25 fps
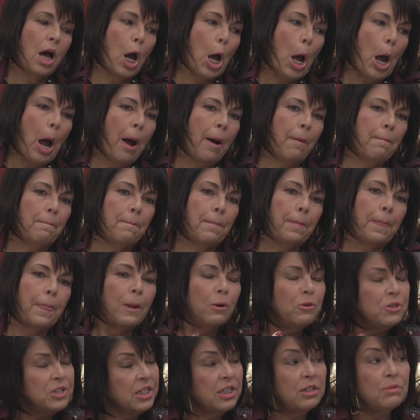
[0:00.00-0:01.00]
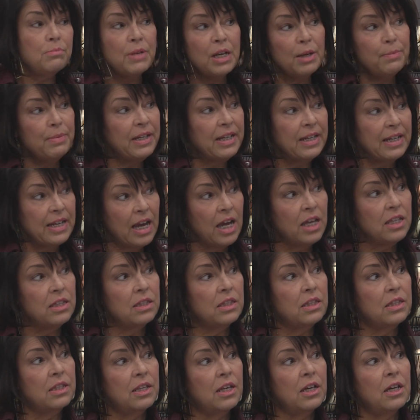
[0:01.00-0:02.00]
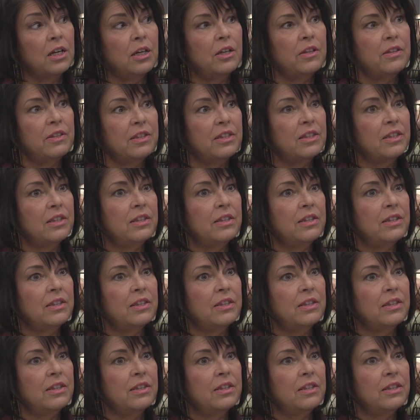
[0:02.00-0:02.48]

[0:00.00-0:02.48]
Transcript: who didn't maybe get the